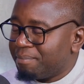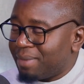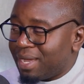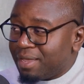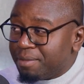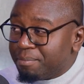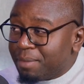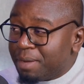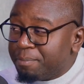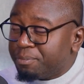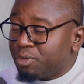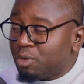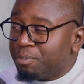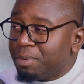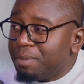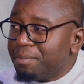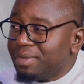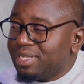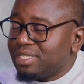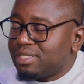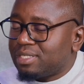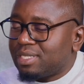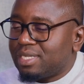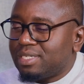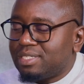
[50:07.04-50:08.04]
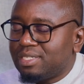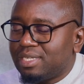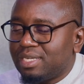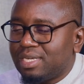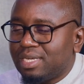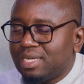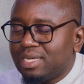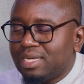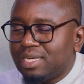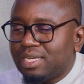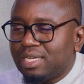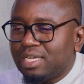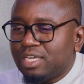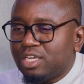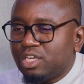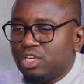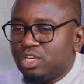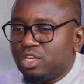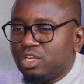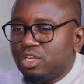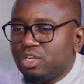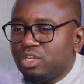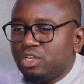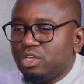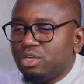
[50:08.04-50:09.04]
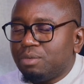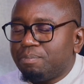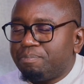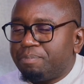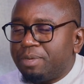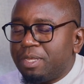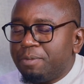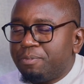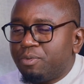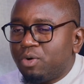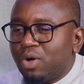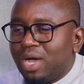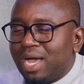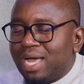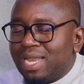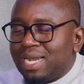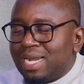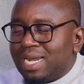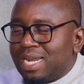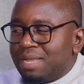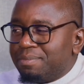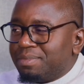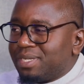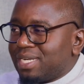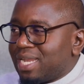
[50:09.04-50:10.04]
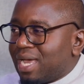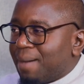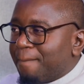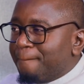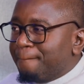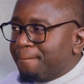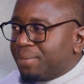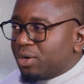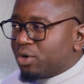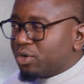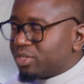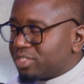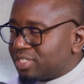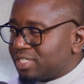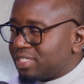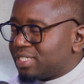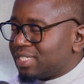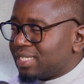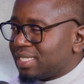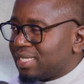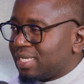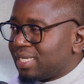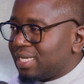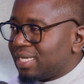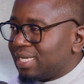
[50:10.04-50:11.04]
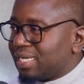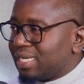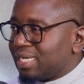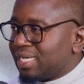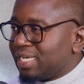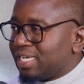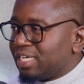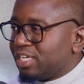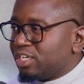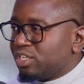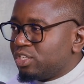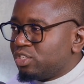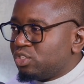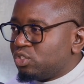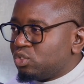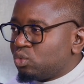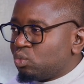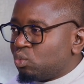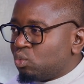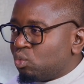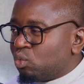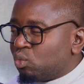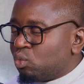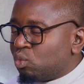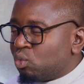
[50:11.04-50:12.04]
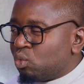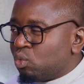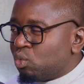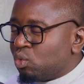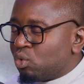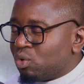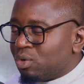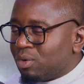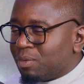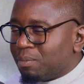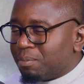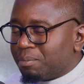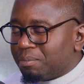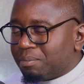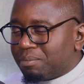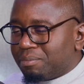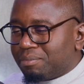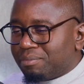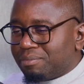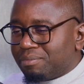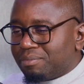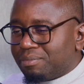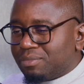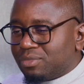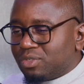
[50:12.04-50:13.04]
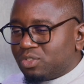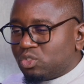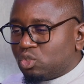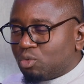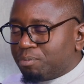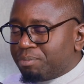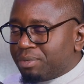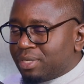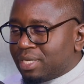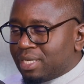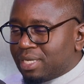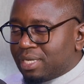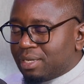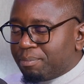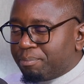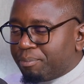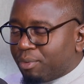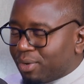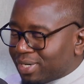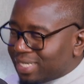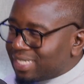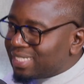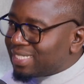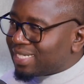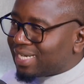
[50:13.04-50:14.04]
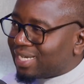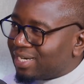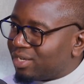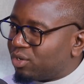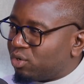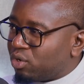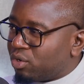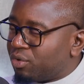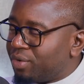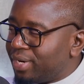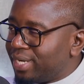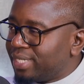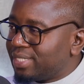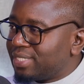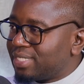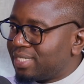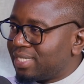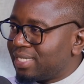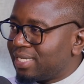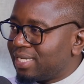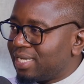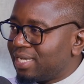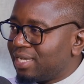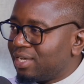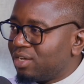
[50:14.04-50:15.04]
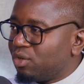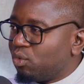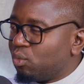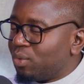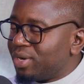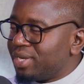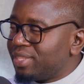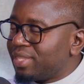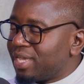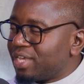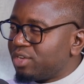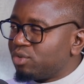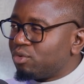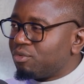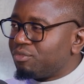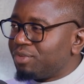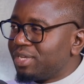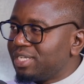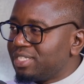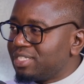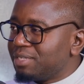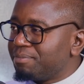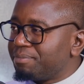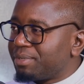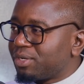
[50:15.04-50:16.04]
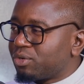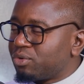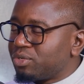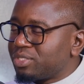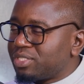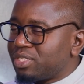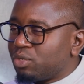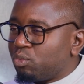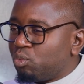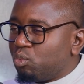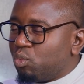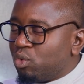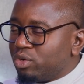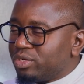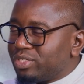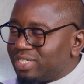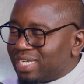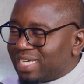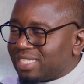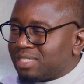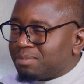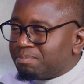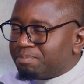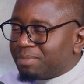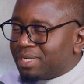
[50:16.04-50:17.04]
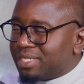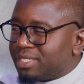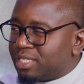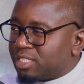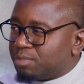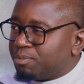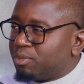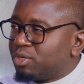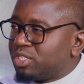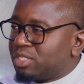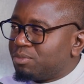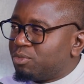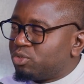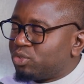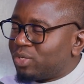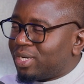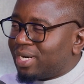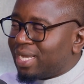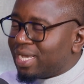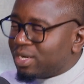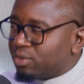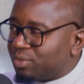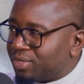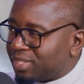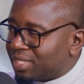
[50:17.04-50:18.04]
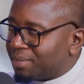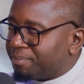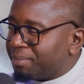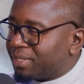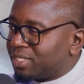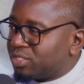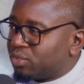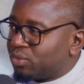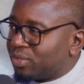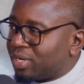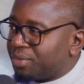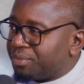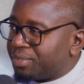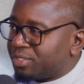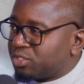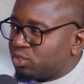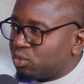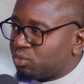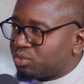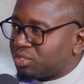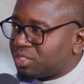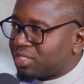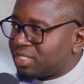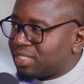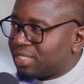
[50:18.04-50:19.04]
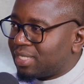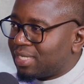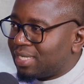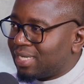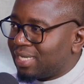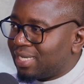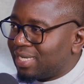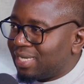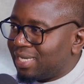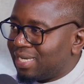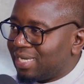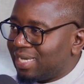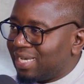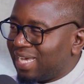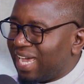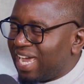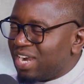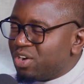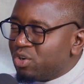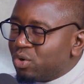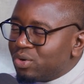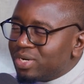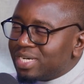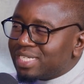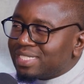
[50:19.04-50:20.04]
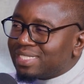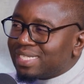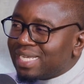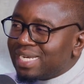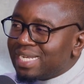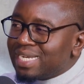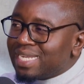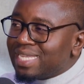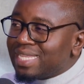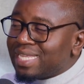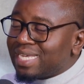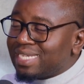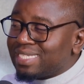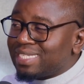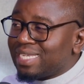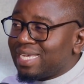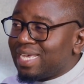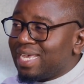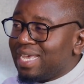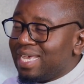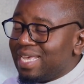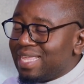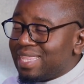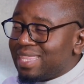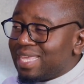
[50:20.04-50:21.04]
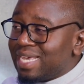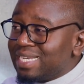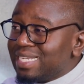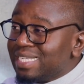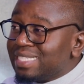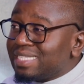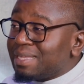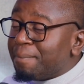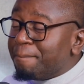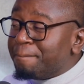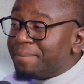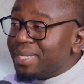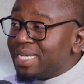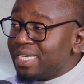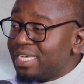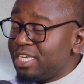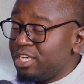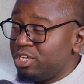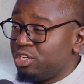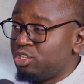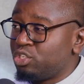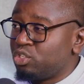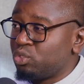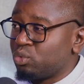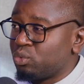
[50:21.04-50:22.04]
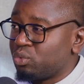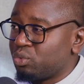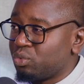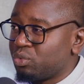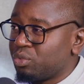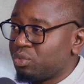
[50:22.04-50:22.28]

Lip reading: My problem is that people are limited, are boxed to be politically correct when they're innovating because they want as much as possible to align with a particular resource. And not necessarily that is a big issue.